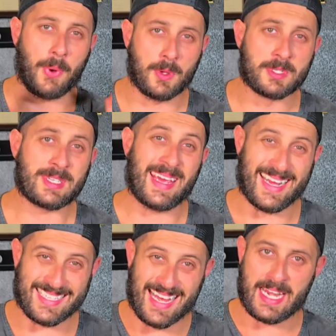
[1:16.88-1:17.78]
pulse
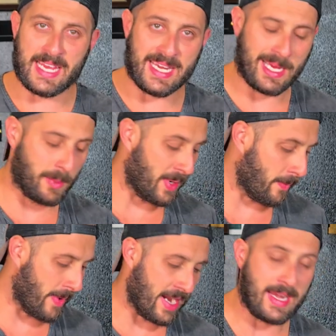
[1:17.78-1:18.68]
hits that heating
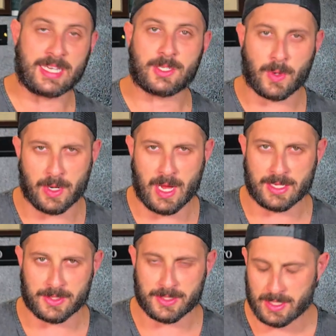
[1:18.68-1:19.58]
element right next to our
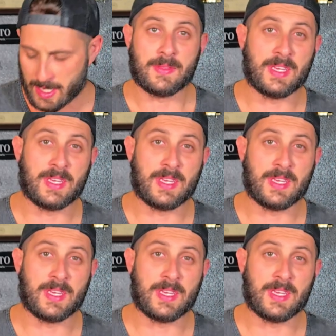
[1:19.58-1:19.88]
nozzles.